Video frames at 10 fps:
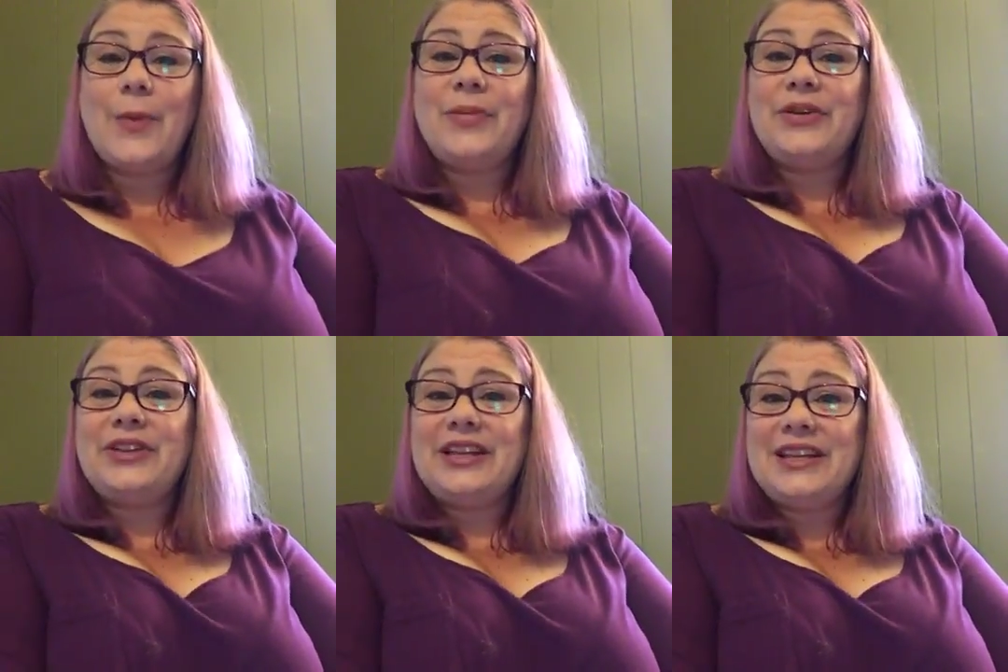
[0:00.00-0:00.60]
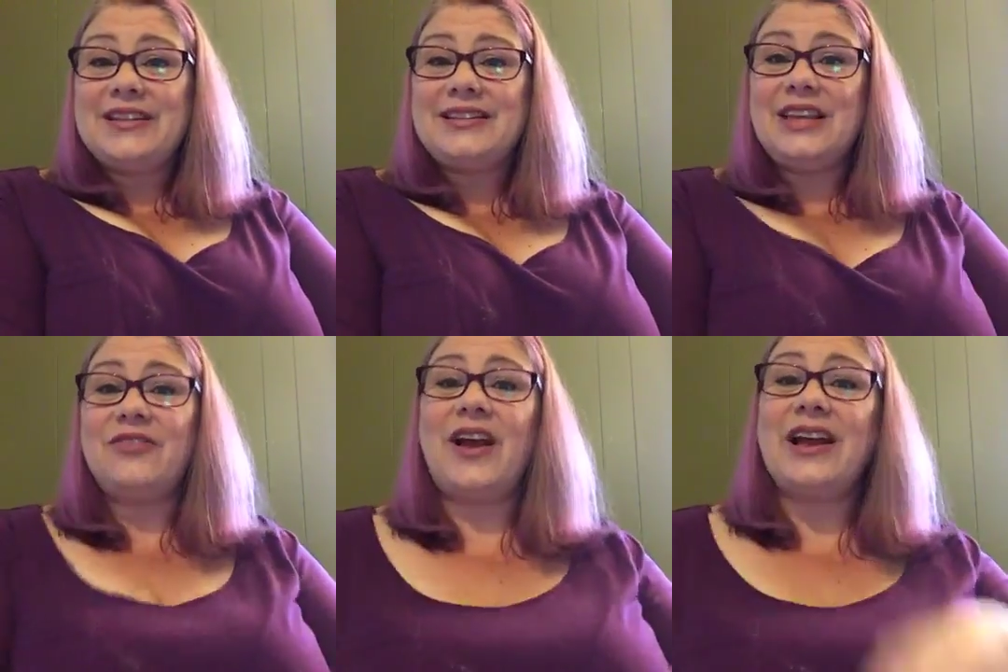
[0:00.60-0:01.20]
Please,
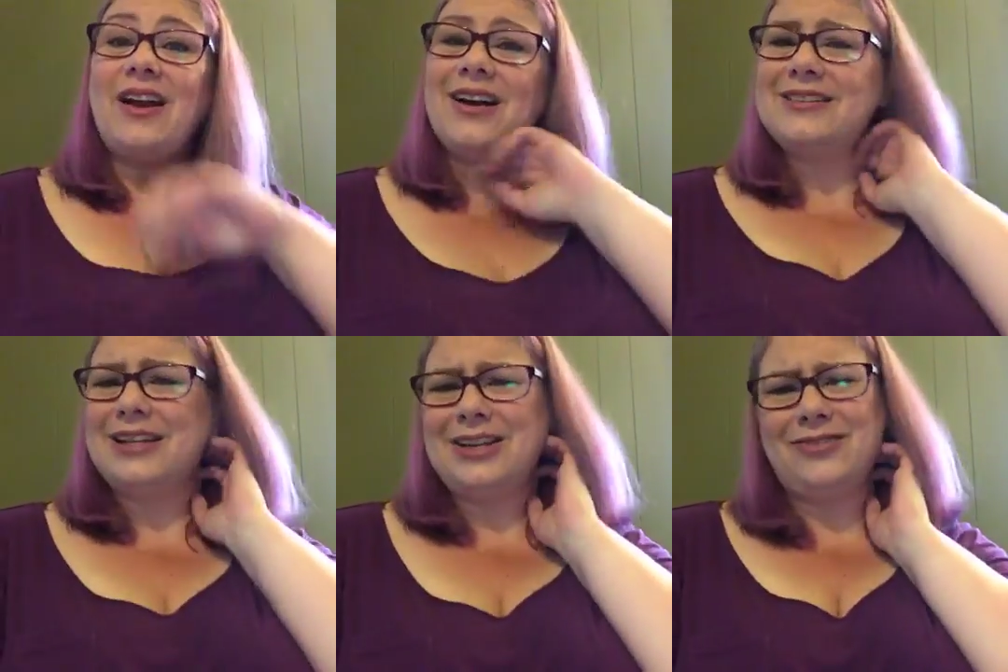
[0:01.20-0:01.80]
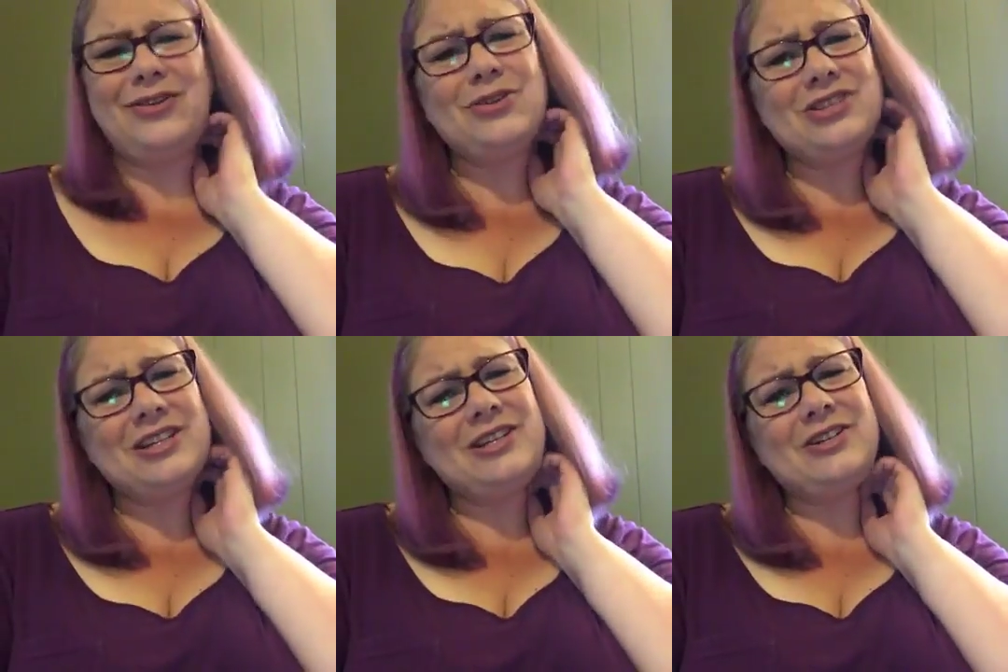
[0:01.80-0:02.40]
if I caused any
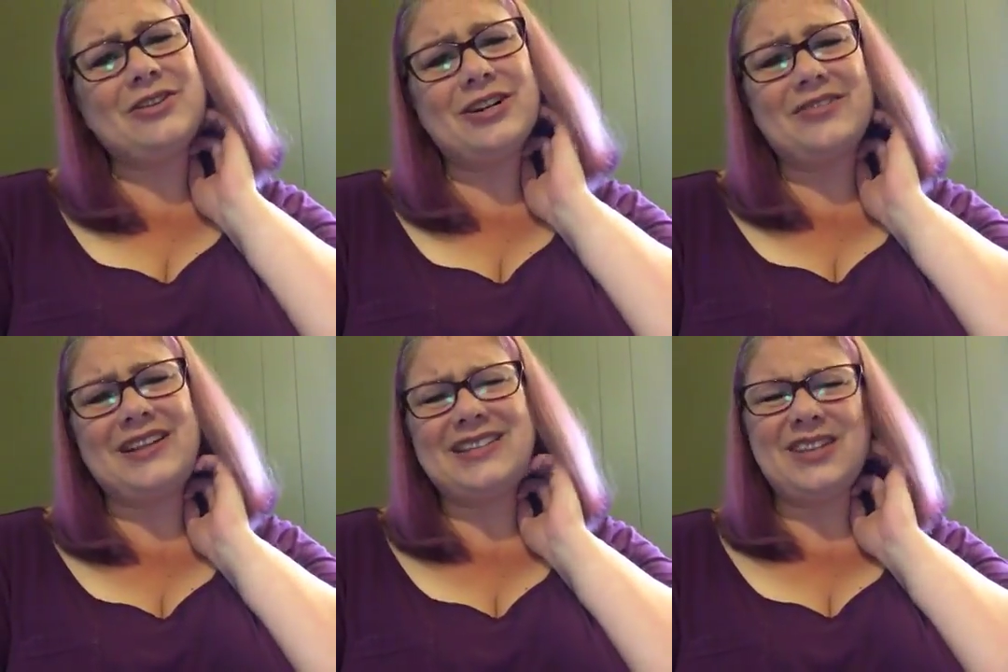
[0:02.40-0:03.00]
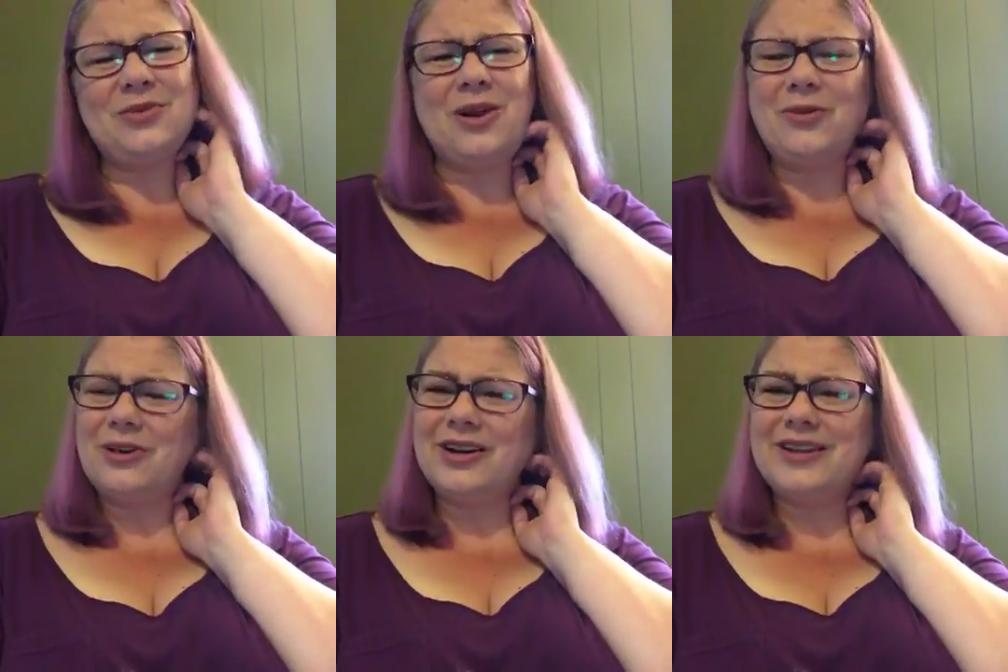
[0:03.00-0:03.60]
confusion or if I said the wrong
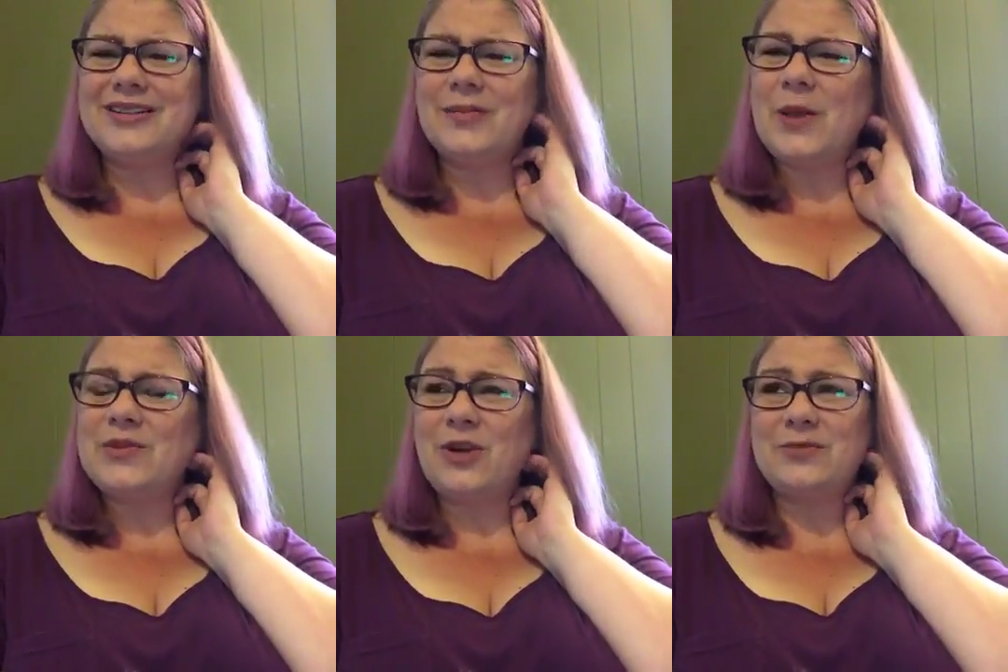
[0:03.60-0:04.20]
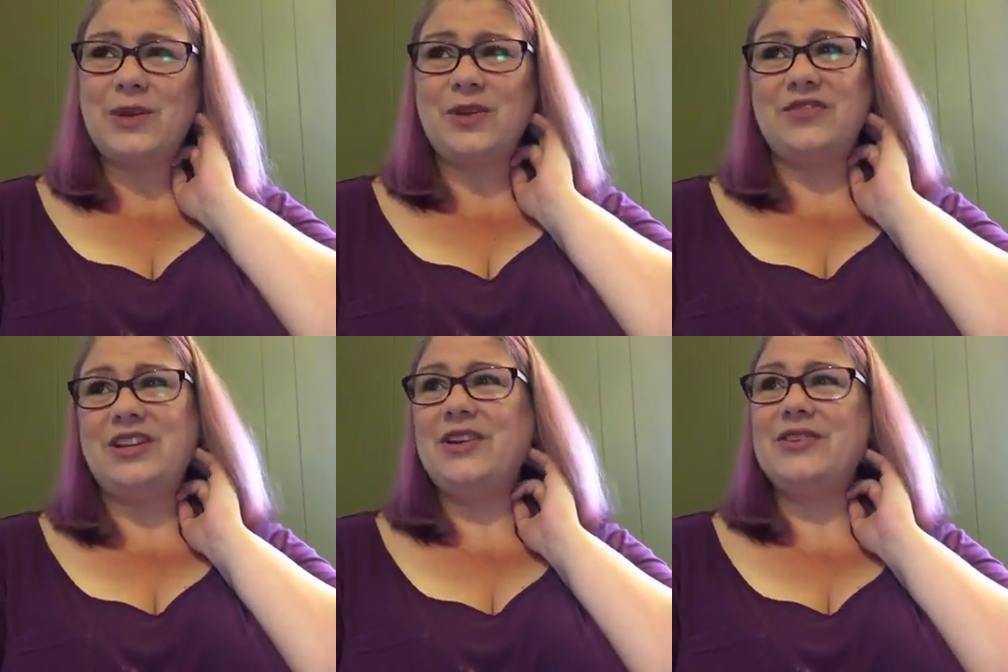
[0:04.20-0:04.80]
word, sometimes I watch back my
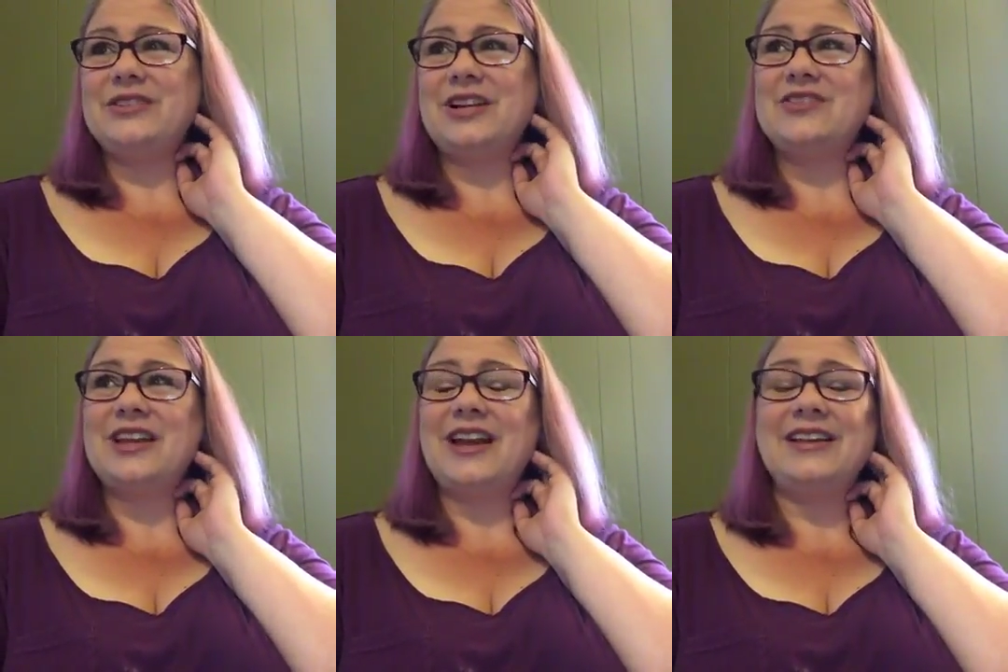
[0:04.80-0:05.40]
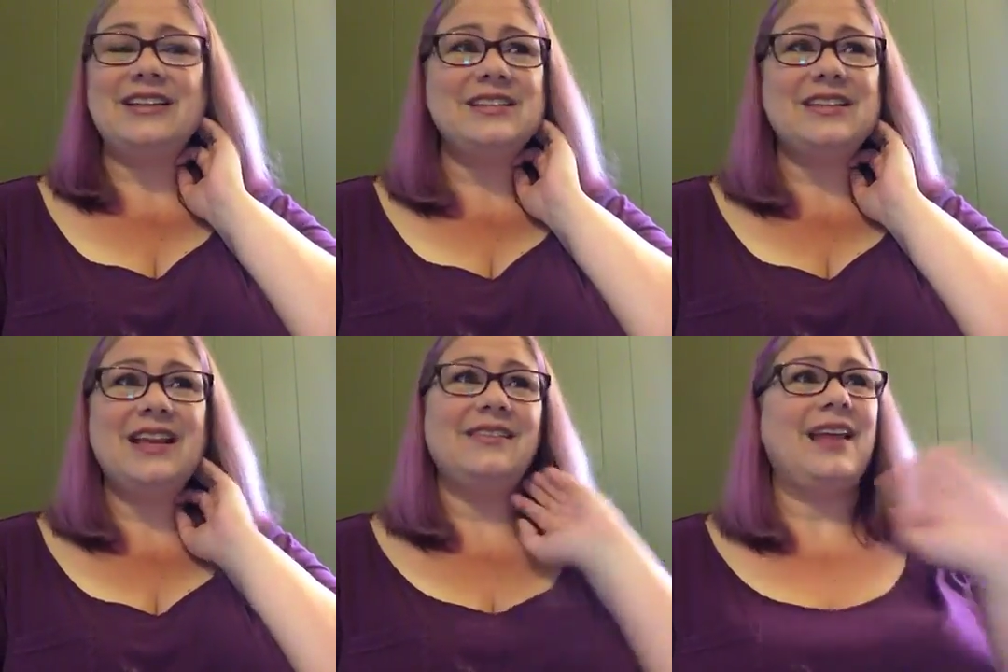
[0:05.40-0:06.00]
videos and I was like, I didn't
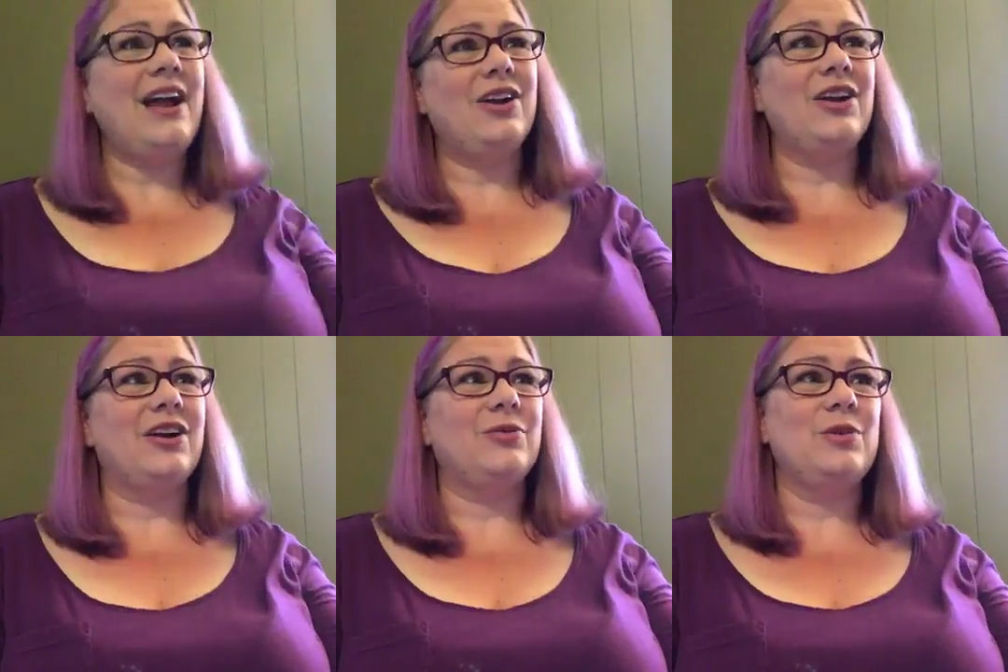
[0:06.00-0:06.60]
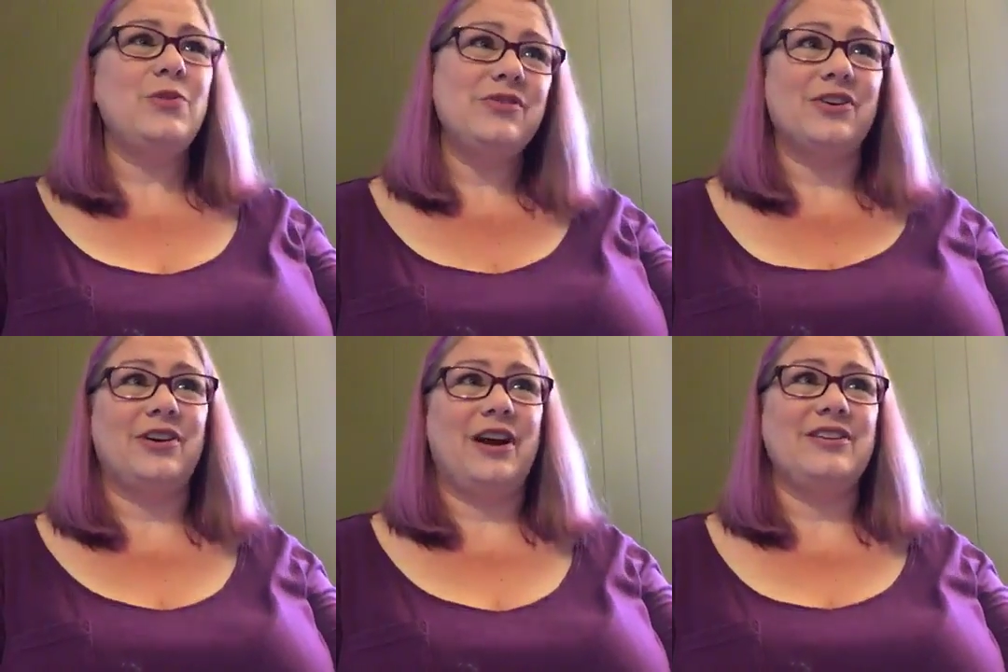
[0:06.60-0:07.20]
say lacquer remover.
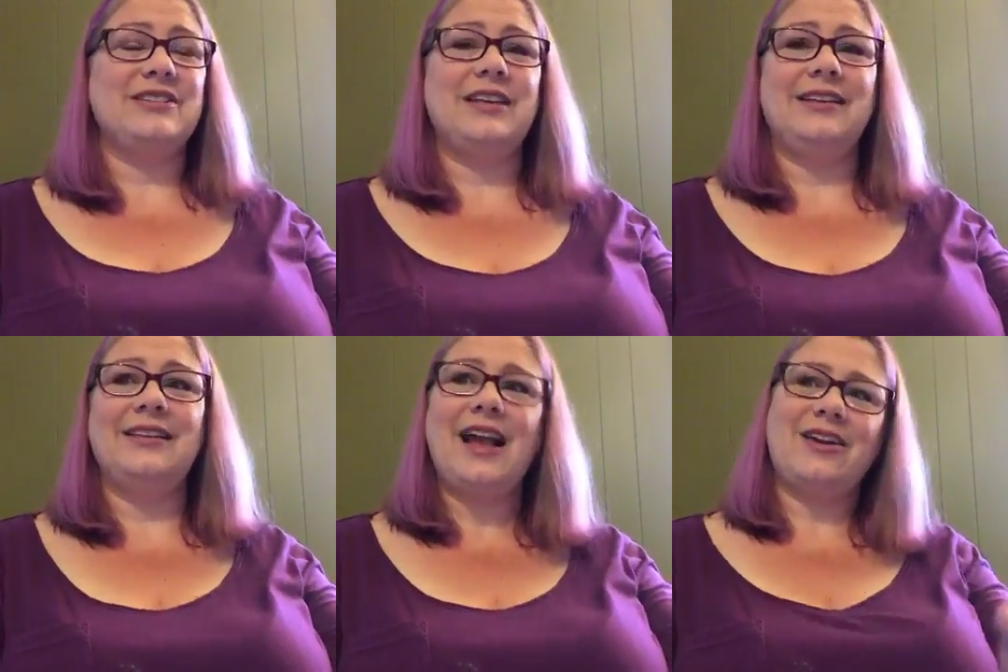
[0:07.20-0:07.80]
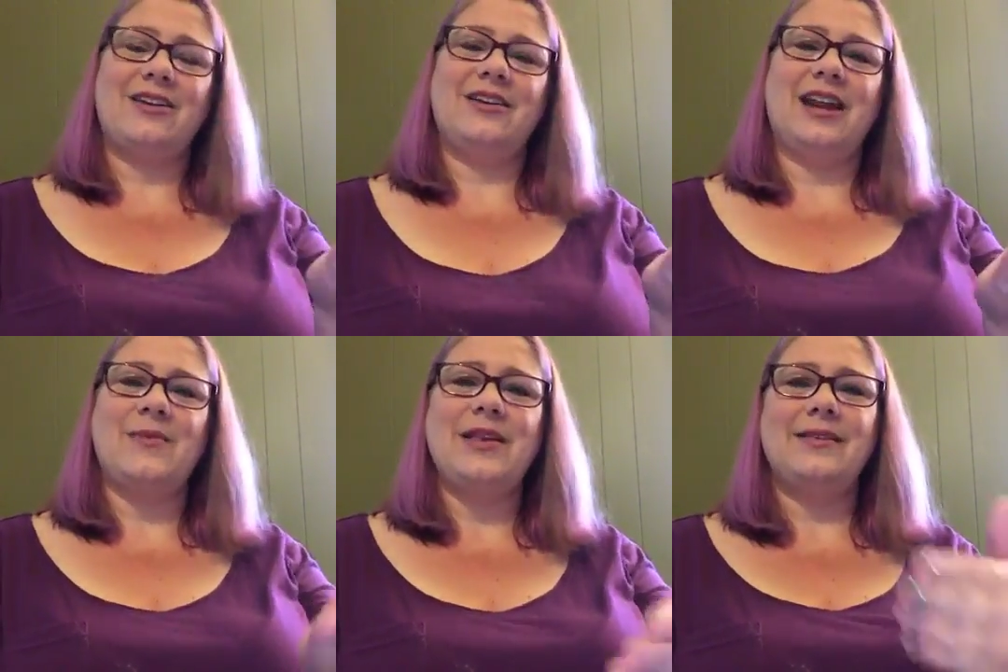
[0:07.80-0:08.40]
I just said lacquer, and I
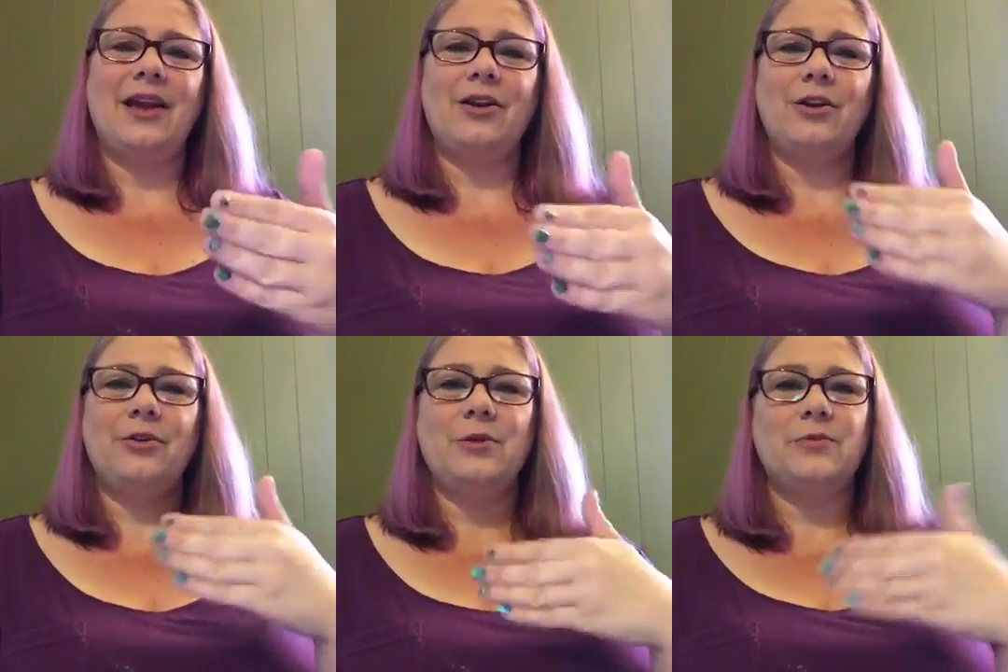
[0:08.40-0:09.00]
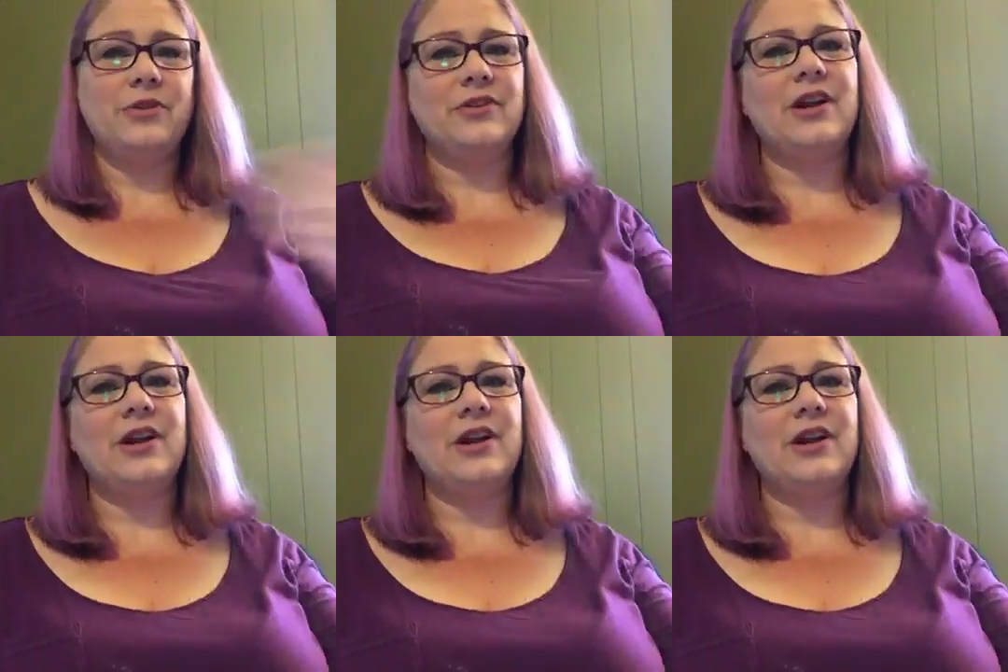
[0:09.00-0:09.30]
meant lacquer remover.